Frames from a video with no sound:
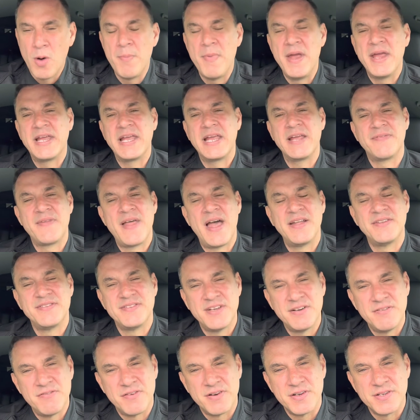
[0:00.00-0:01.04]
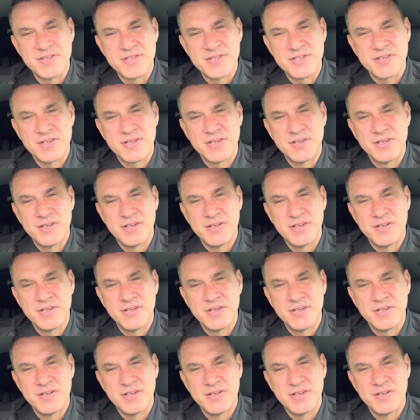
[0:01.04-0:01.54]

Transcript: making that difference.